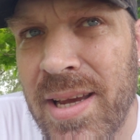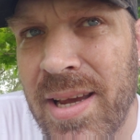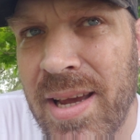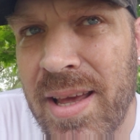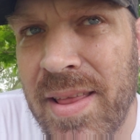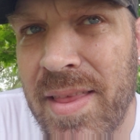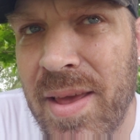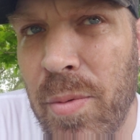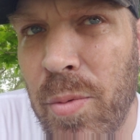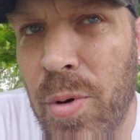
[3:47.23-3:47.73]

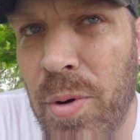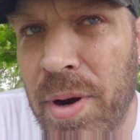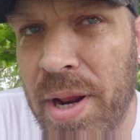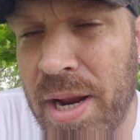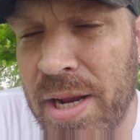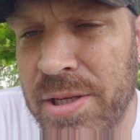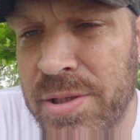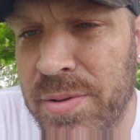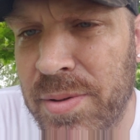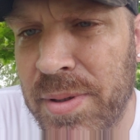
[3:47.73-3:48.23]
and they won't
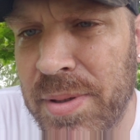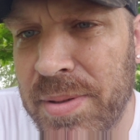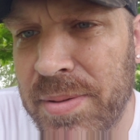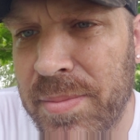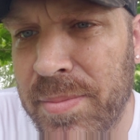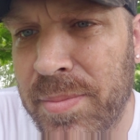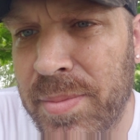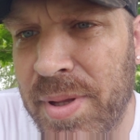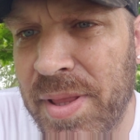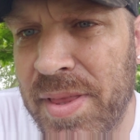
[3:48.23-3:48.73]
answer it,
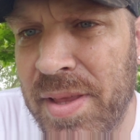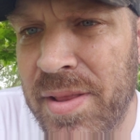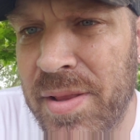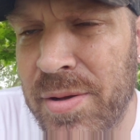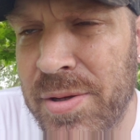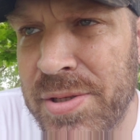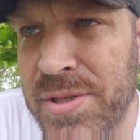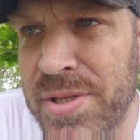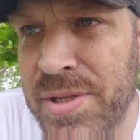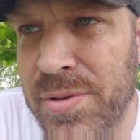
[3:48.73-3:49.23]
but then
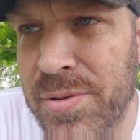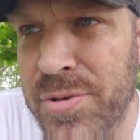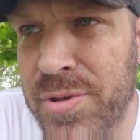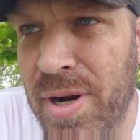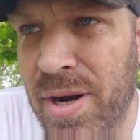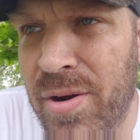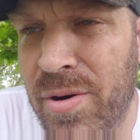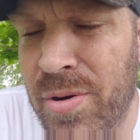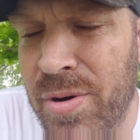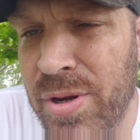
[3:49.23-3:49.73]
they'll still
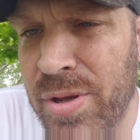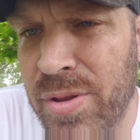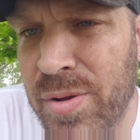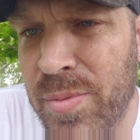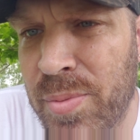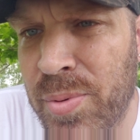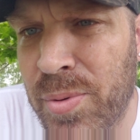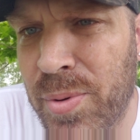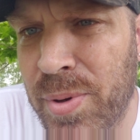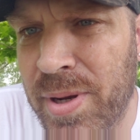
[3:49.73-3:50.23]
try to argue
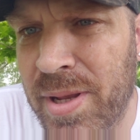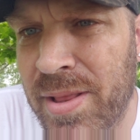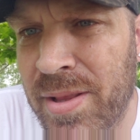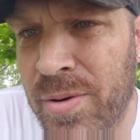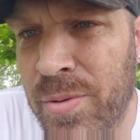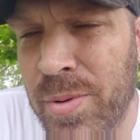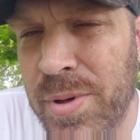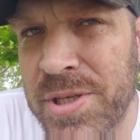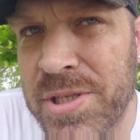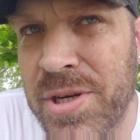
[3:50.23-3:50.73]
their point. And the
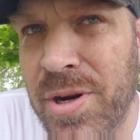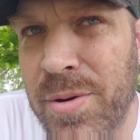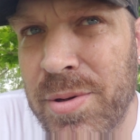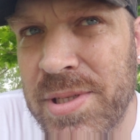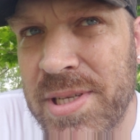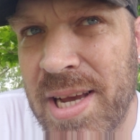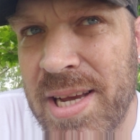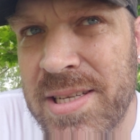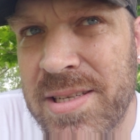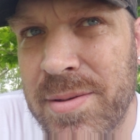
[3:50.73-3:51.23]
question I
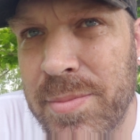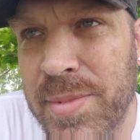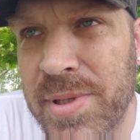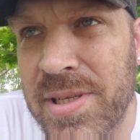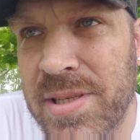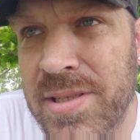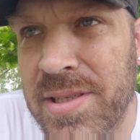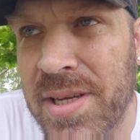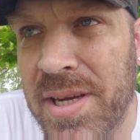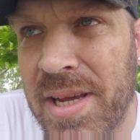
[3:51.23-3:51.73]
always ask them
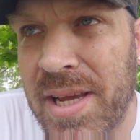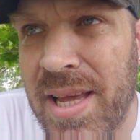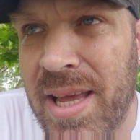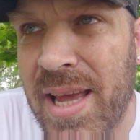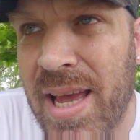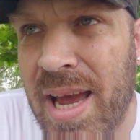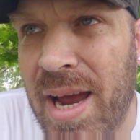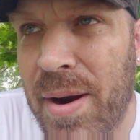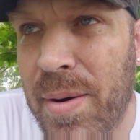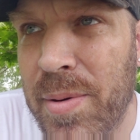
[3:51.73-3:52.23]
is,
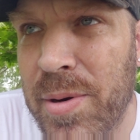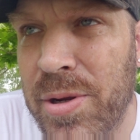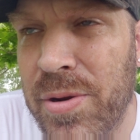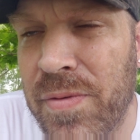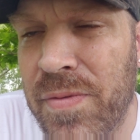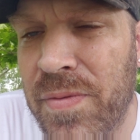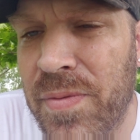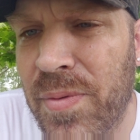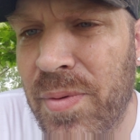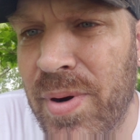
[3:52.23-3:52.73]
how are
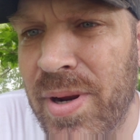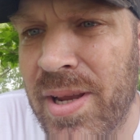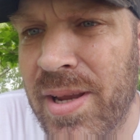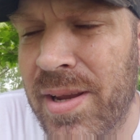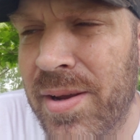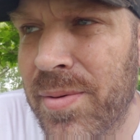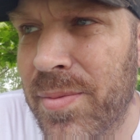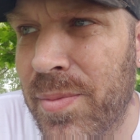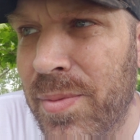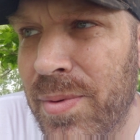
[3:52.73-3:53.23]
you
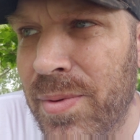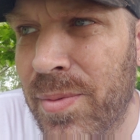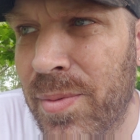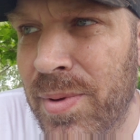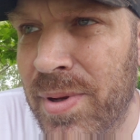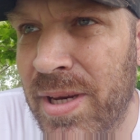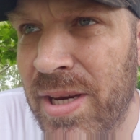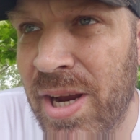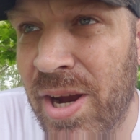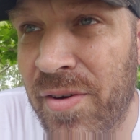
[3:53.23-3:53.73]
free
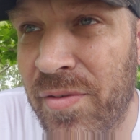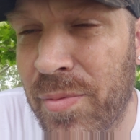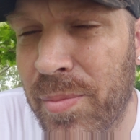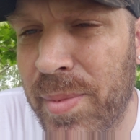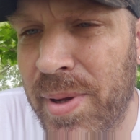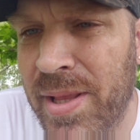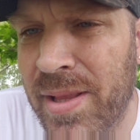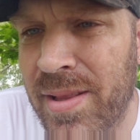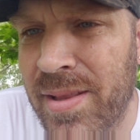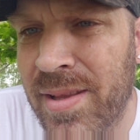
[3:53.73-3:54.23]
when
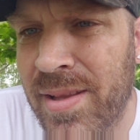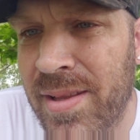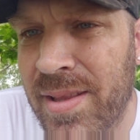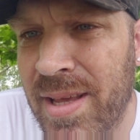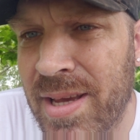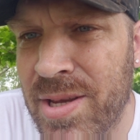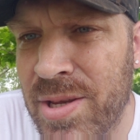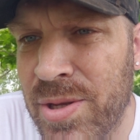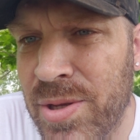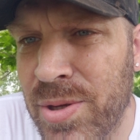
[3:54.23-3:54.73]
government
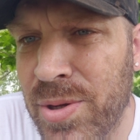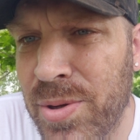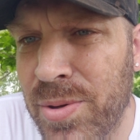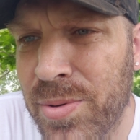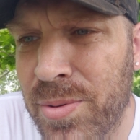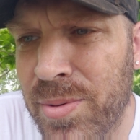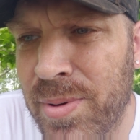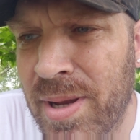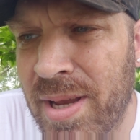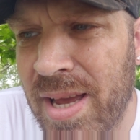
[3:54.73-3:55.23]
that
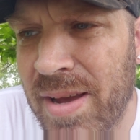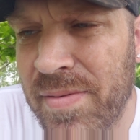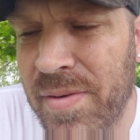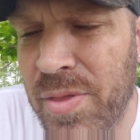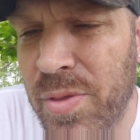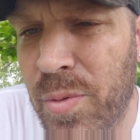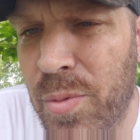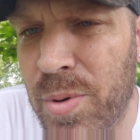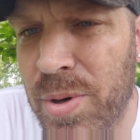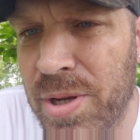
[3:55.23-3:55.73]
you have
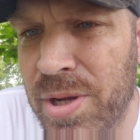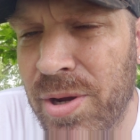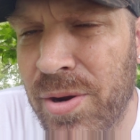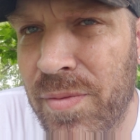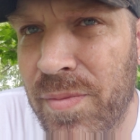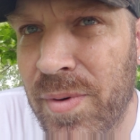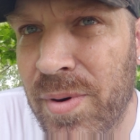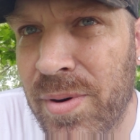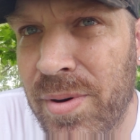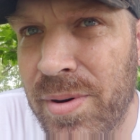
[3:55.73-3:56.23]
authority
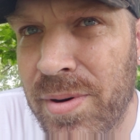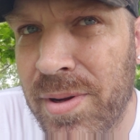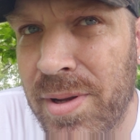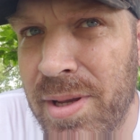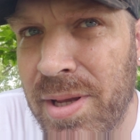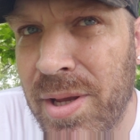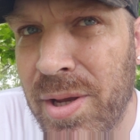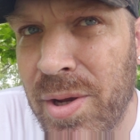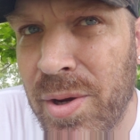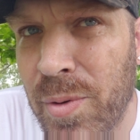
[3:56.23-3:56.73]
over,
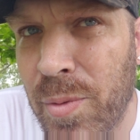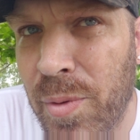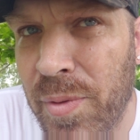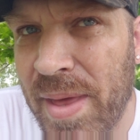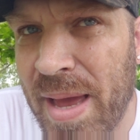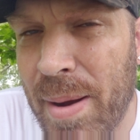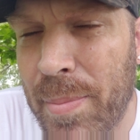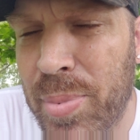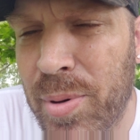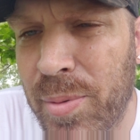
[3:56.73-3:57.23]

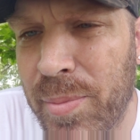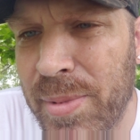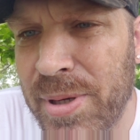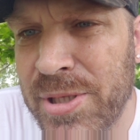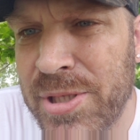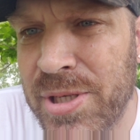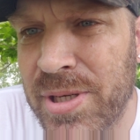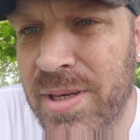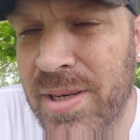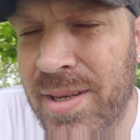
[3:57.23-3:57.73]
without
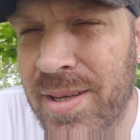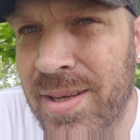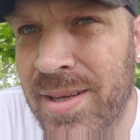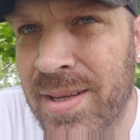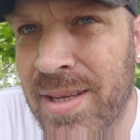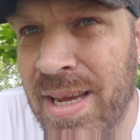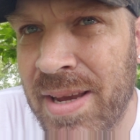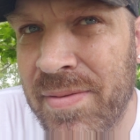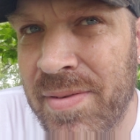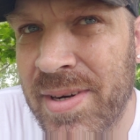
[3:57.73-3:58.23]
permission,
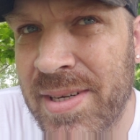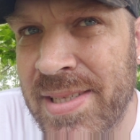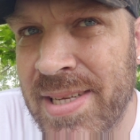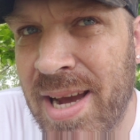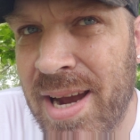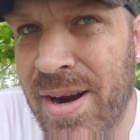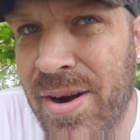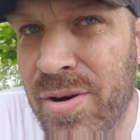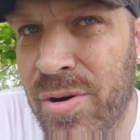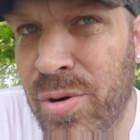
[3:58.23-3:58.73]
gave an
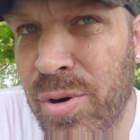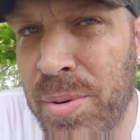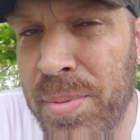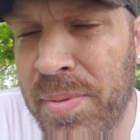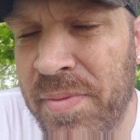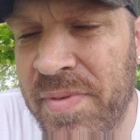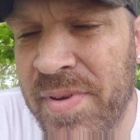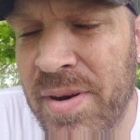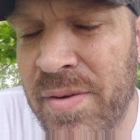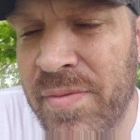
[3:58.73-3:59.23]
entire group
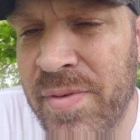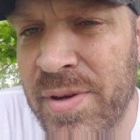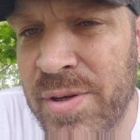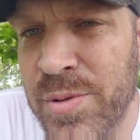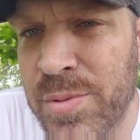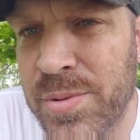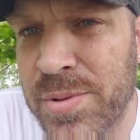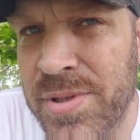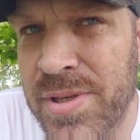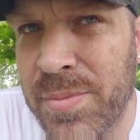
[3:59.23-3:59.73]
of individuals